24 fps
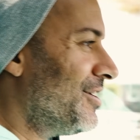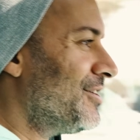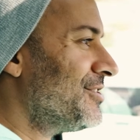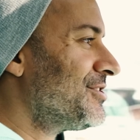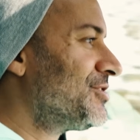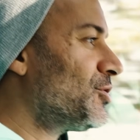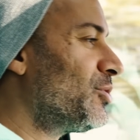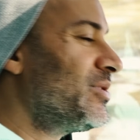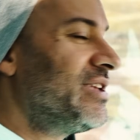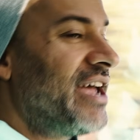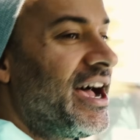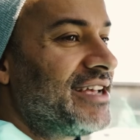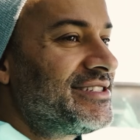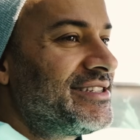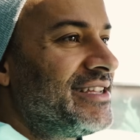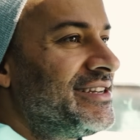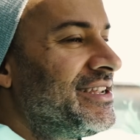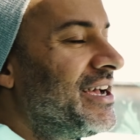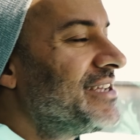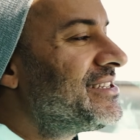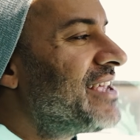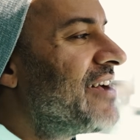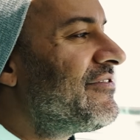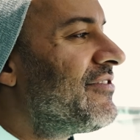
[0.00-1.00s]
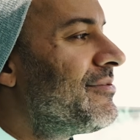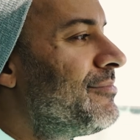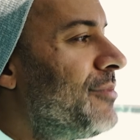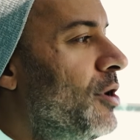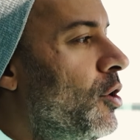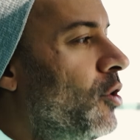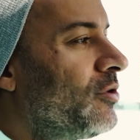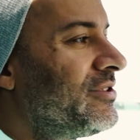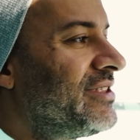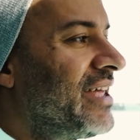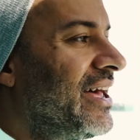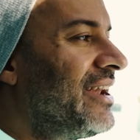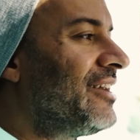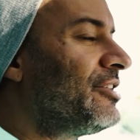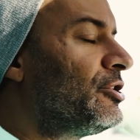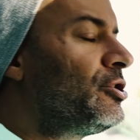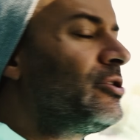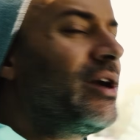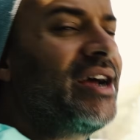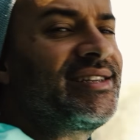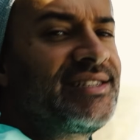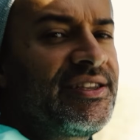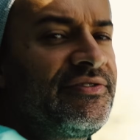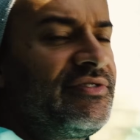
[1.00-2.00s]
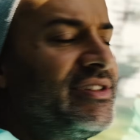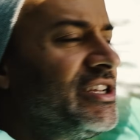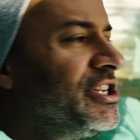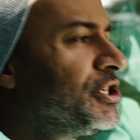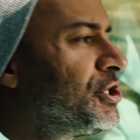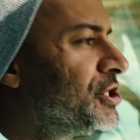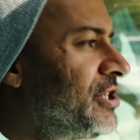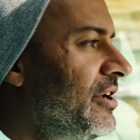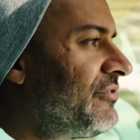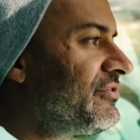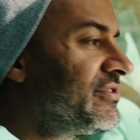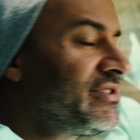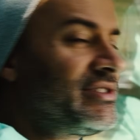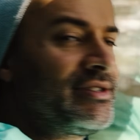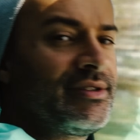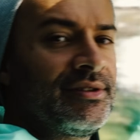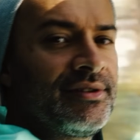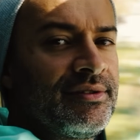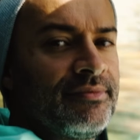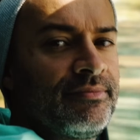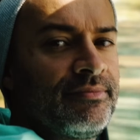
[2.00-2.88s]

So yes, it does have a mode that aggressively shifts.